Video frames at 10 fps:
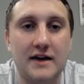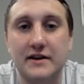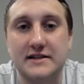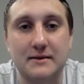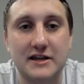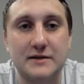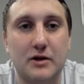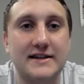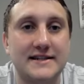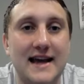I think some of these
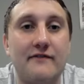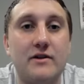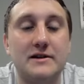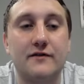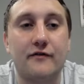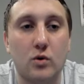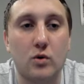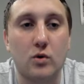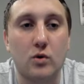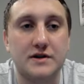places have them as a
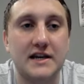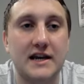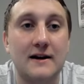four seed.